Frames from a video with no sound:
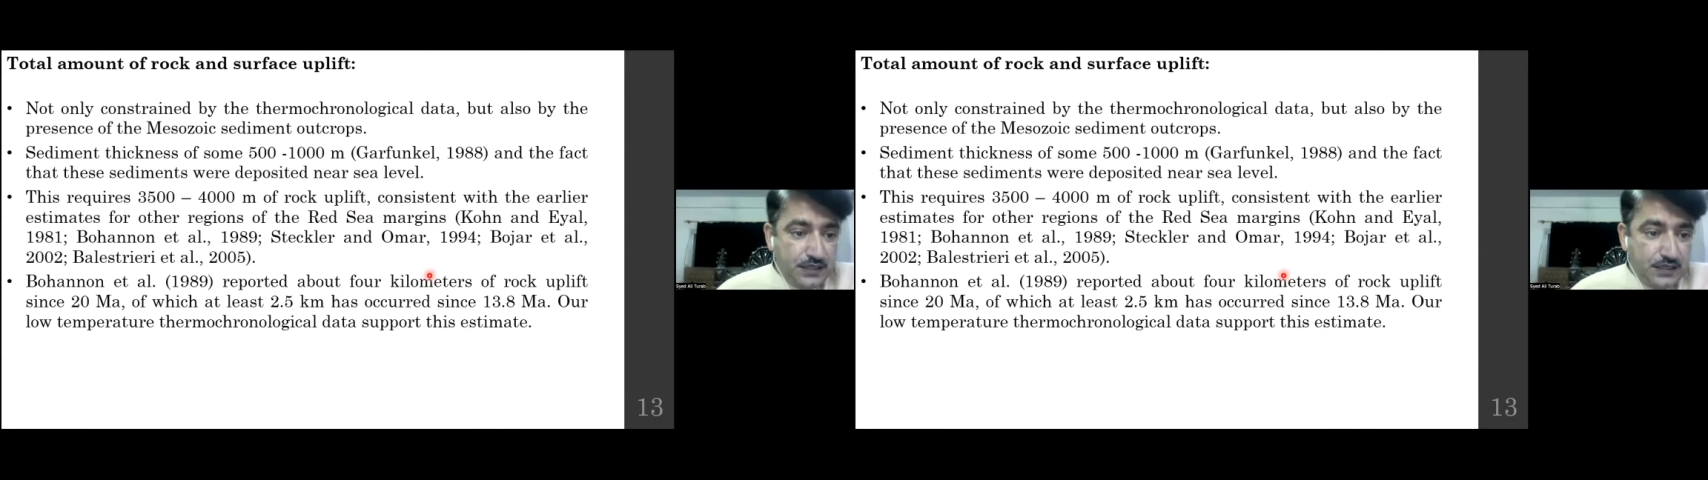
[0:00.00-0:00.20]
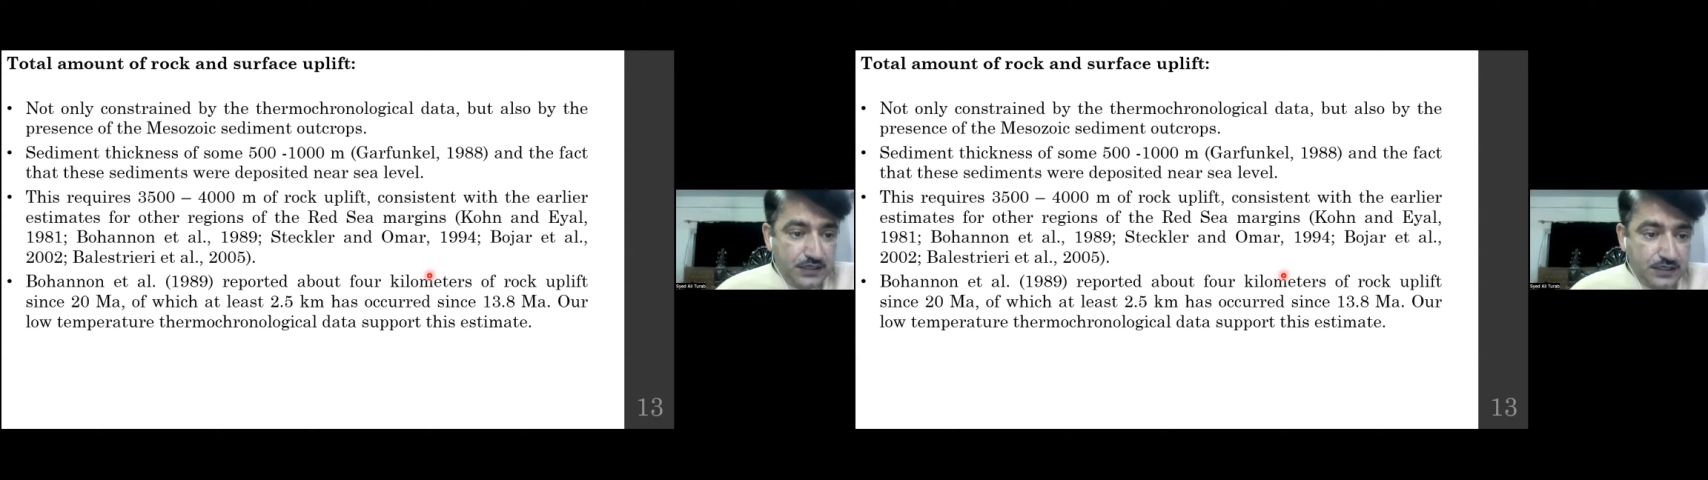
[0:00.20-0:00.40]

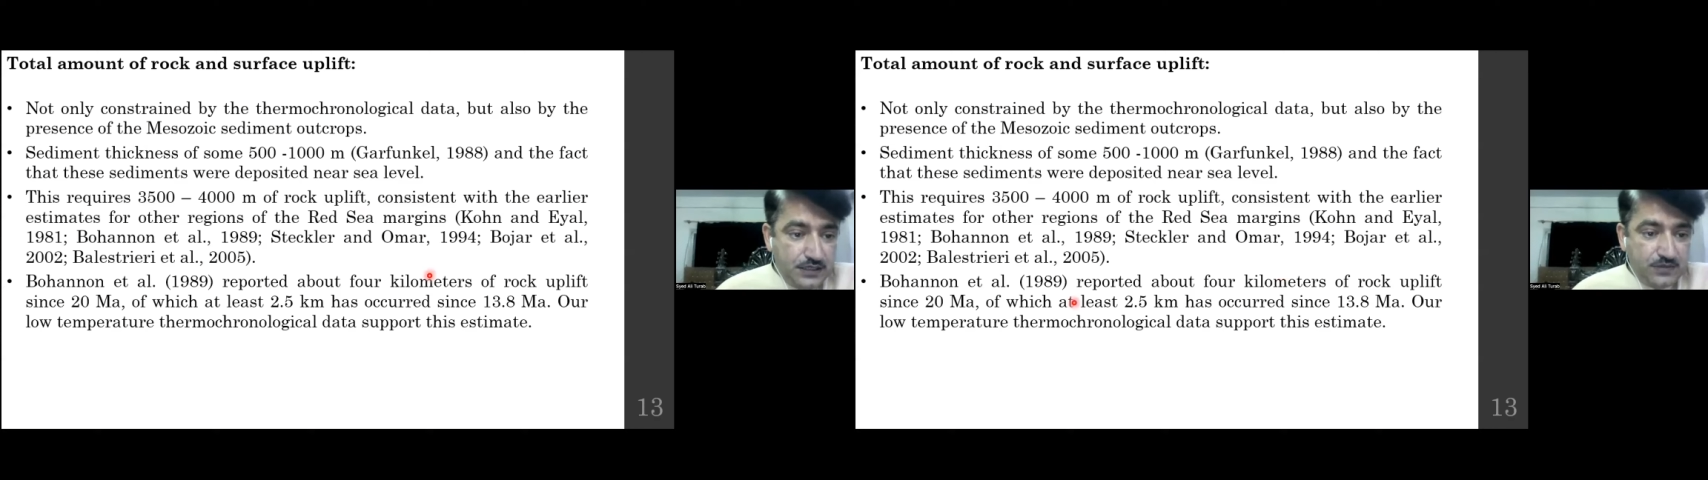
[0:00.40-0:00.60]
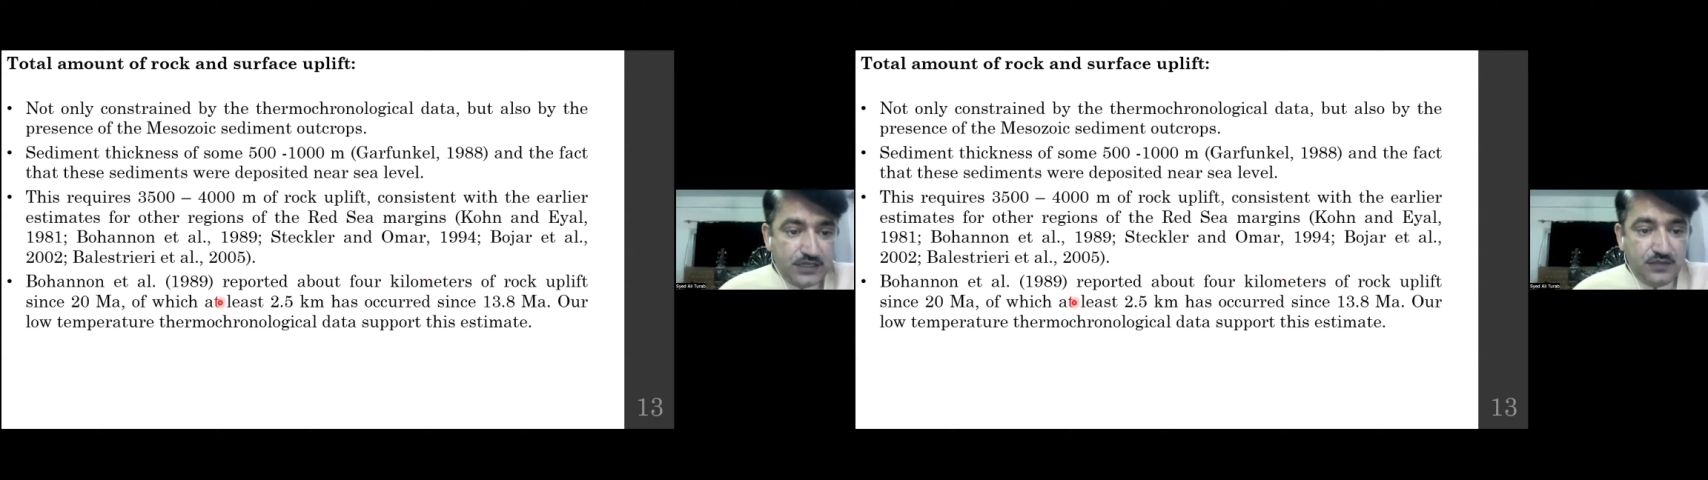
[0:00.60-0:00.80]

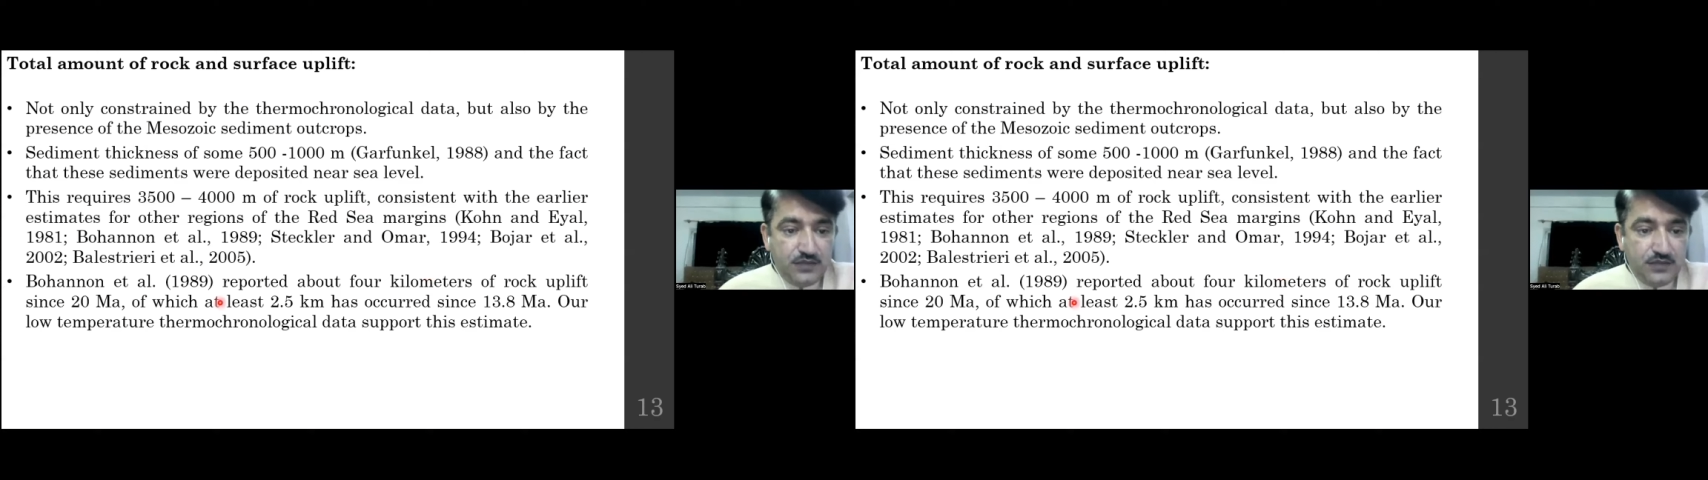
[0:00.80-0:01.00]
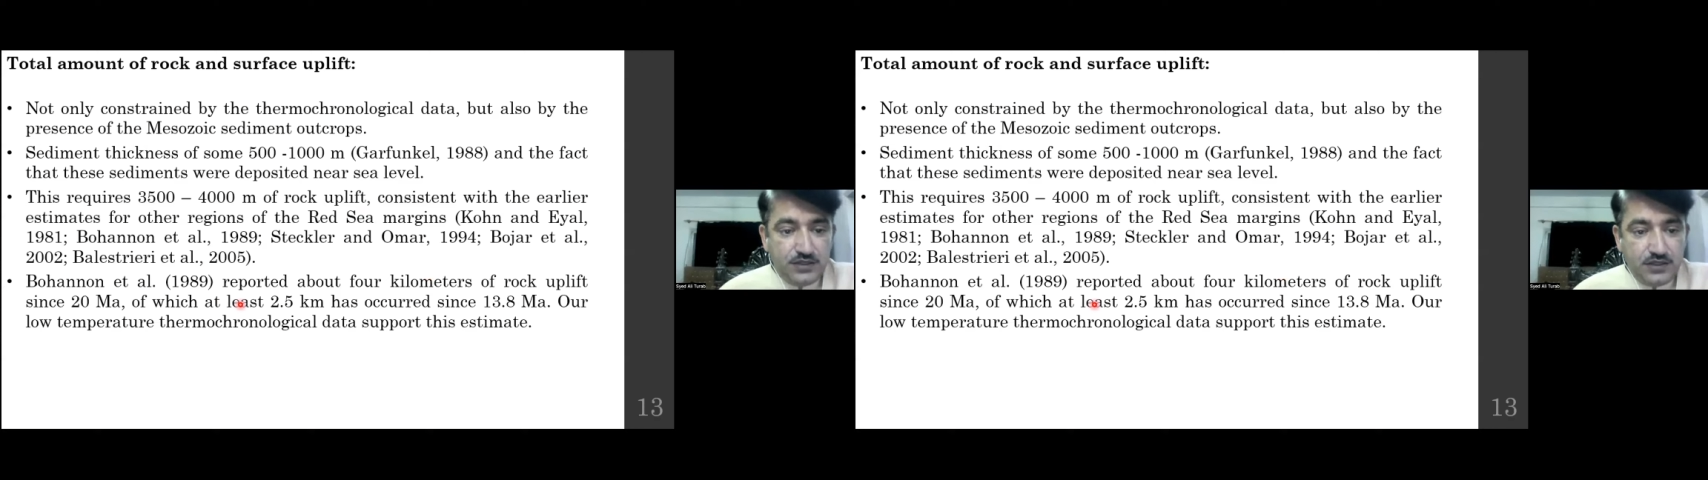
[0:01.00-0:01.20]
Similarly,
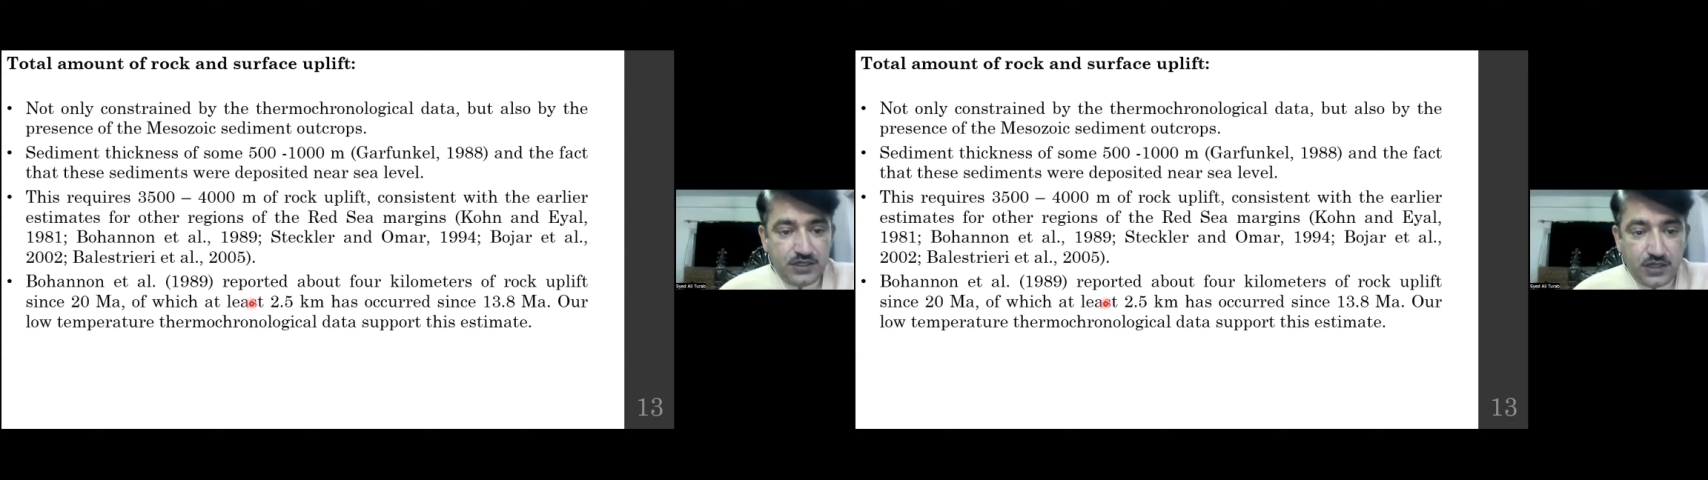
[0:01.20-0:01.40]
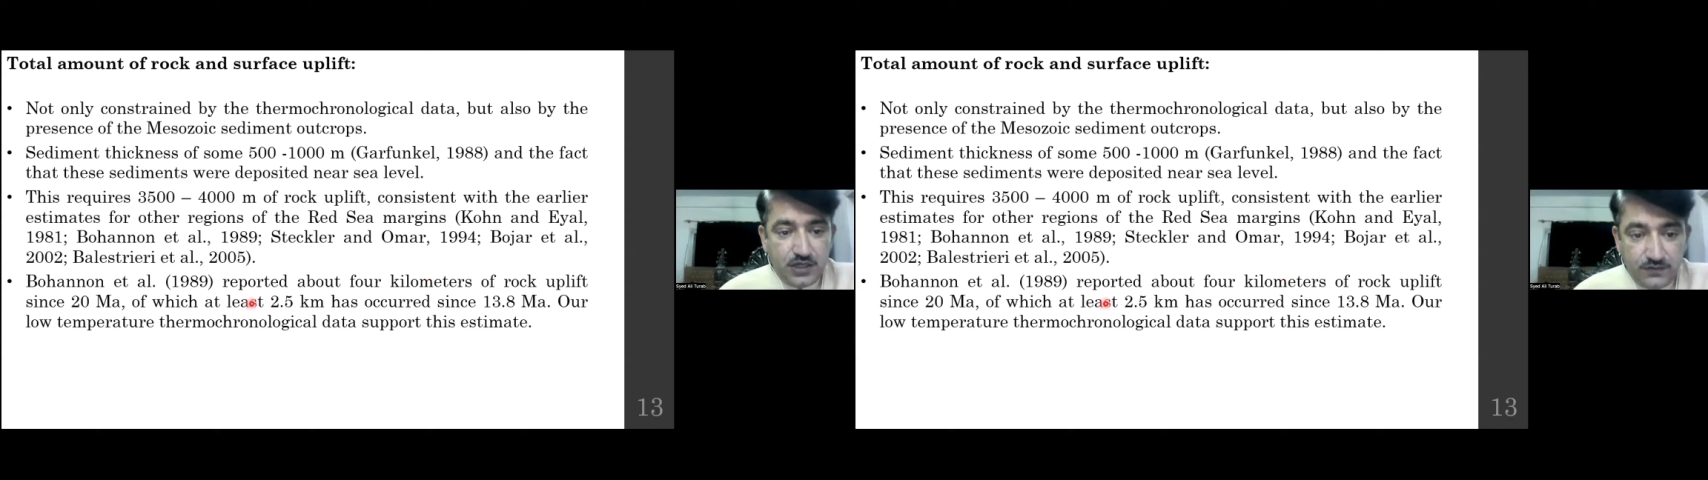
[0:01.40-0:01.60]
Bohannon et al.